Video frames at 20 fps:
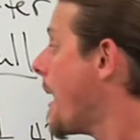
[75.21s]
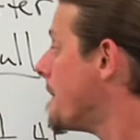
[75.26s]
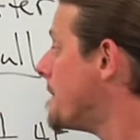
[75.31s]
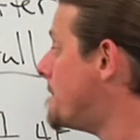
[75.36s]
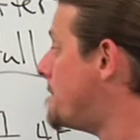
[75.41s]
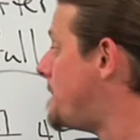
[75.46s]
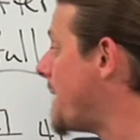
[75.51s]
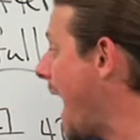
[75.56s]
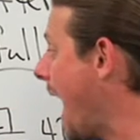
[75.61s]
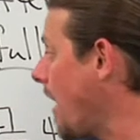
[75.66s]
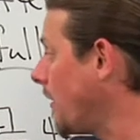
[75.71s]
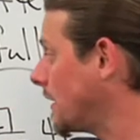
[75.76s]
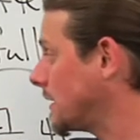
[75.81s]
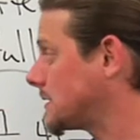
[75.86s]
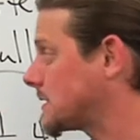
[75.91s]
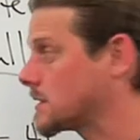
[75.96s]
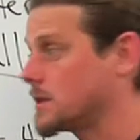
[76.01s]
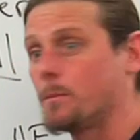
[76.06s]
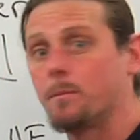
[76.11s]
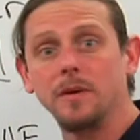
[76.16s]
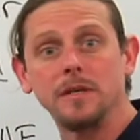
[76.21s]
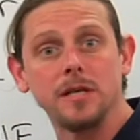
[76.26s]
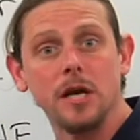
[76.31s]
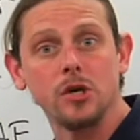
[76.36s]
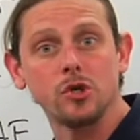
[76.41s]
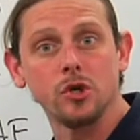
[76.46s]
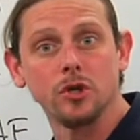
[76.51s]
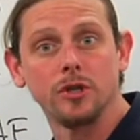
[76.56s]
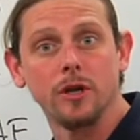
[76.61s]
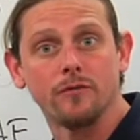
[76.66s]
balance the
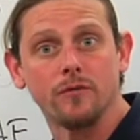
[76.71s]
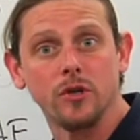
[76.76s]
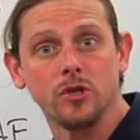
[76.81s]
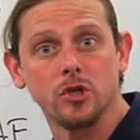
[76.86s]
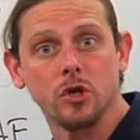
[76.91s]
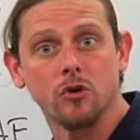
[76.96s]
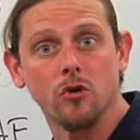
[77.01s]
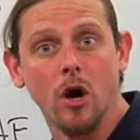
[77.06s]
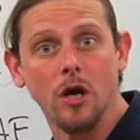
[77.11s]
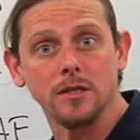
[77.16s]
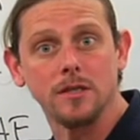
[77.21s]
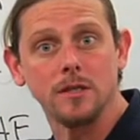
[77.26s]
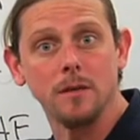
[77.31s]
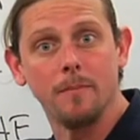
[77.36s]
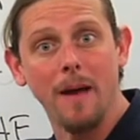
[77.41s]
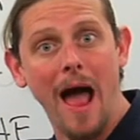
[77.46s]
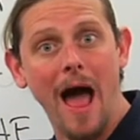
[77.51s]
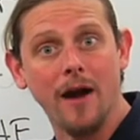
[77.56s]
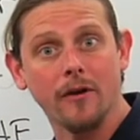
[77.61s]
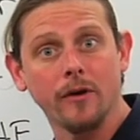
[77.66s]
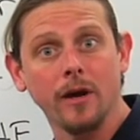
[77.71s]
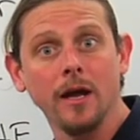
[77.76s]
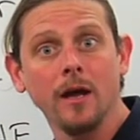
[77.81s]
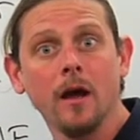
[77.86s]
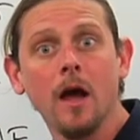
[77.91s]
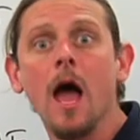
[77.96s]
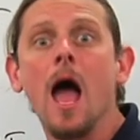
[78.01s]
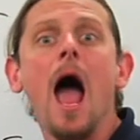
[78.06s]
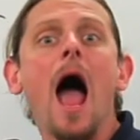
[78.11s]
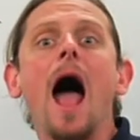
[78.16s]
potential difference across the battery,
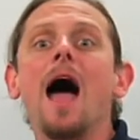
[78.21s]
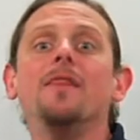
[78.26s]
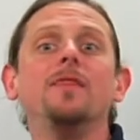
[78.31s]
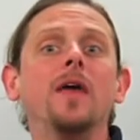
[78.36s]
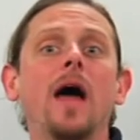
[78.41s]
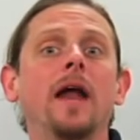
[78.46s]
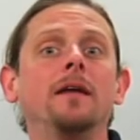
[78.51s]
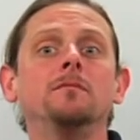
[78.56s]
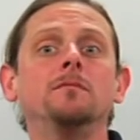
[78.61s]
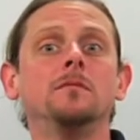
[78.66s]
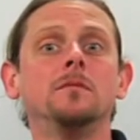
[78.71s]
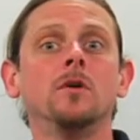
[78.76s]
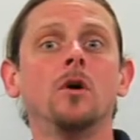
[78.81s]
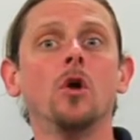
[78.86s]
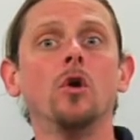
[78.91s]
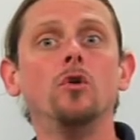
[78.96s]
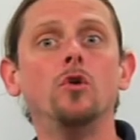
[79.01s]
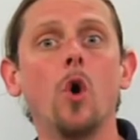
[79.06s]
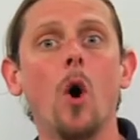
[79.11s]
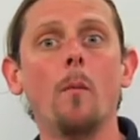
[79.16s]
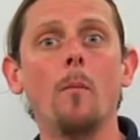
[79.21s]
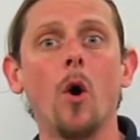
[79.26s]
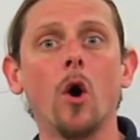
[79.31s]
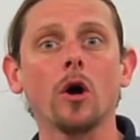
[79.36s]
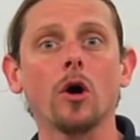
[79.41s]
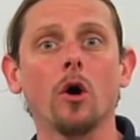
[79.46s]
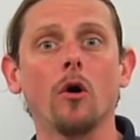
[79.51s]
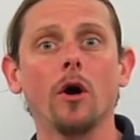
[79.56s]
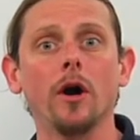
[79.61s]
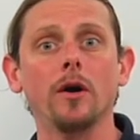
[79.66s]
and then no more
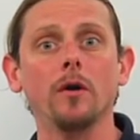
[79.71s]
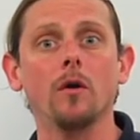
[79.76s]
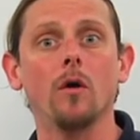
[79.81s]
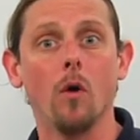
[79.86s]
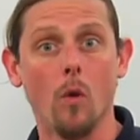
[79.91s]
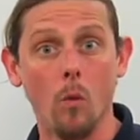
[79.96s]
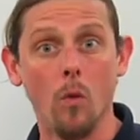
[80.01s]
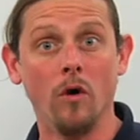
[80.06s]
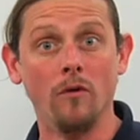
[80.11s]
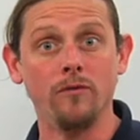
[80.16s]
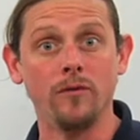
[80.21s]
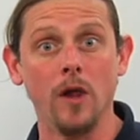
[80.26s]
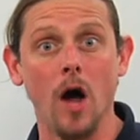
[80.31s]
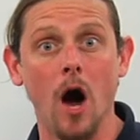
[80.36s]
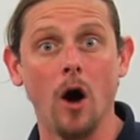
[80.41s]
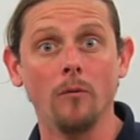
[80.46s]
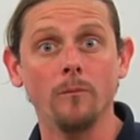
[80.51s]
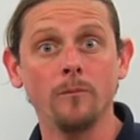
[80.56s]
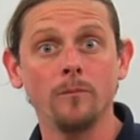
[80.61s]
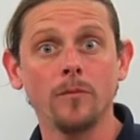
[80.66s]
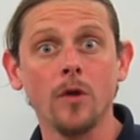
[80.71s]
current will flow.